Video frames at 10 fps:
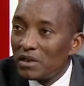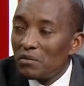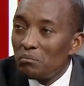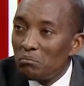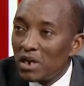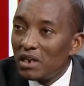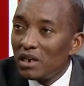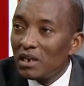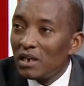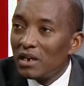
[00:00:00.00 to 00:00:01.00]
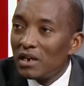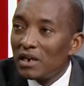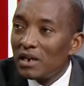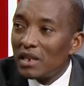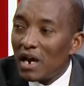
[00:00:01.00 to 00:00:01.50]
making
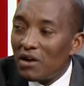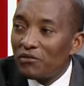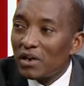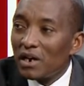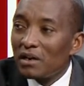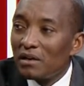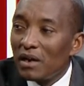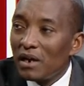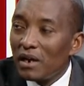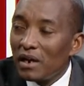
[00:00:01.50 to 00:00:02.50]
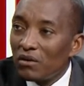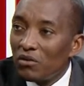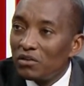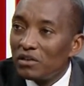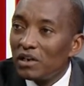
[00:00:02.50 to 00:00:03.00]
the African
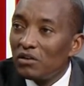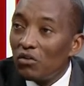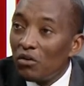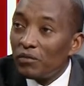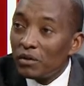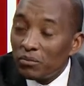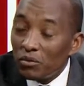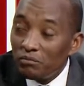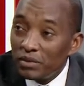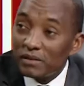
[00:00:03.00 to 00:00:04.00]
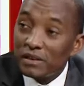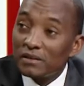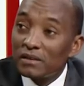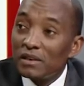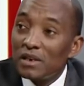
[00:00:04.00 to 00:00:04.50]
continent open for
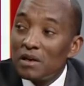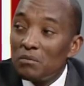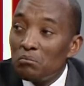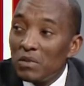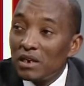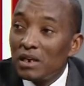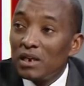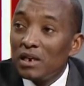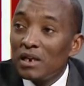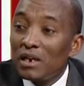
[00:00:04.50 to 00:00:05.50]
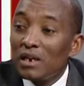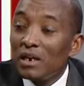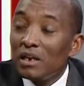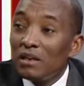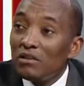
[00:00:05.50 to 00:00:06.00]
business, making
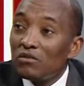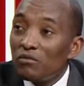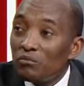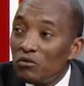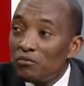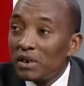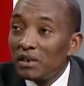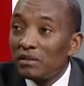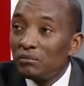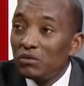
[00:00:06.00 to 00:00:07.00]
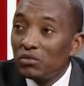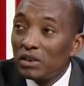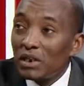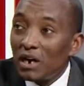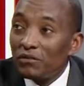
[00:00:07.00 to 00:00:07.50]
ease of movement
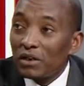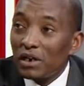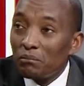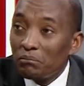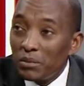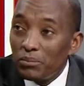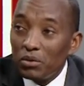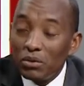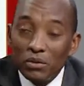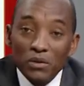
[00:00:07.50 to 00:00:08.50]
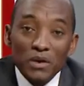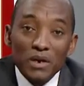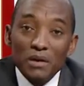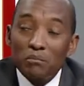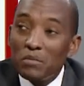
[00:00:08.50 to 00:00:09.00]
between African people,
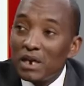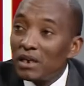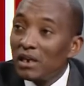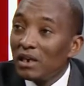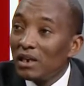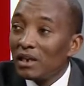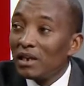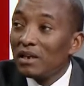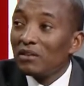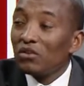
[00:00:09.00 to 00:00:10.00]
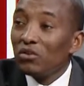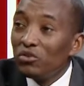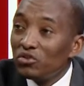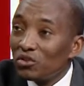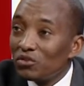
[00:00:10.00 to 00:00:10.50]
making
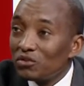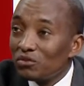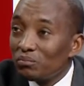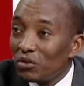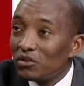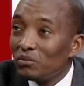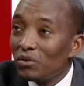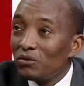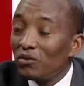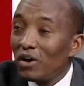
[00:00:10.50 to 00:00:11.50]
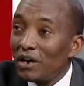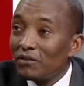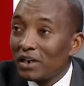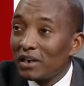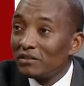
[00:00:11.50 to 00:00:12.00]
solutions possible for
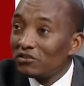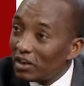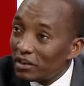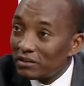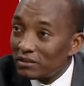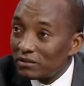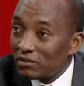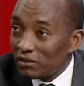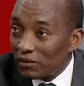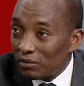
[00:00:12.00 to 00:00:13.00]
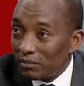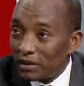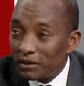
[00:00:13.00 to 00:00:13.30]
African challenges to development.